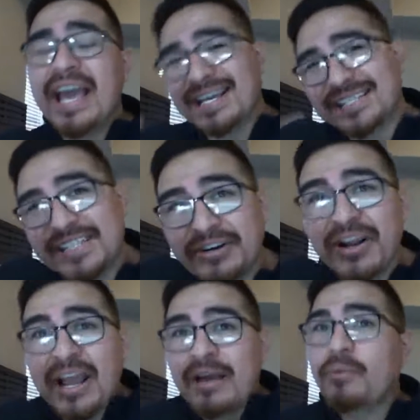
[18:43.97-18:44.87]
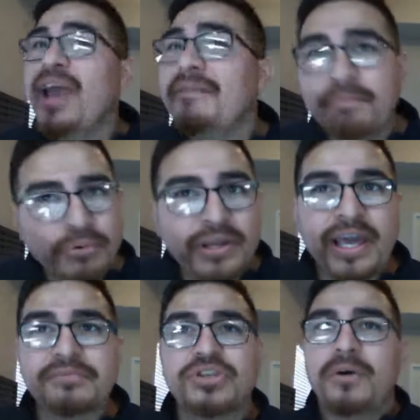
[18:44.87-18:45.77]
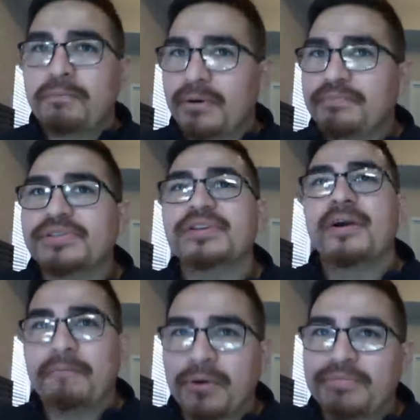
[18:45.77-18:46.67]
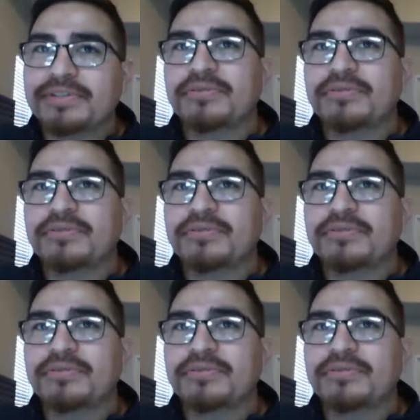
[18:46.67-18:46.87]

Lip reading: Because we have a pregame show purposely on purpose